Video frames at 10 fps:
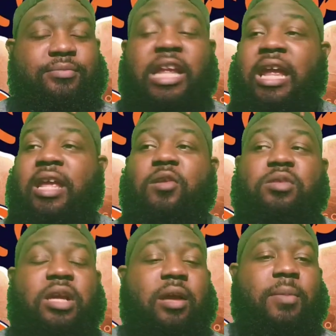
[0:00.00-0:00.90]
Then he
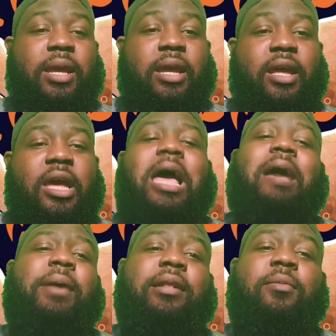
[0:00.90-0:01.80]
used to come in,
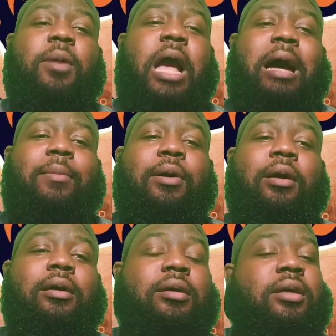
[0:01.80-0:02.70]
how about them
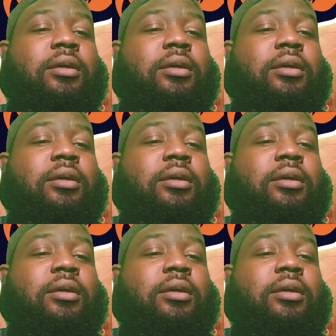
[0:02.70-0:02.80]
Cowboys?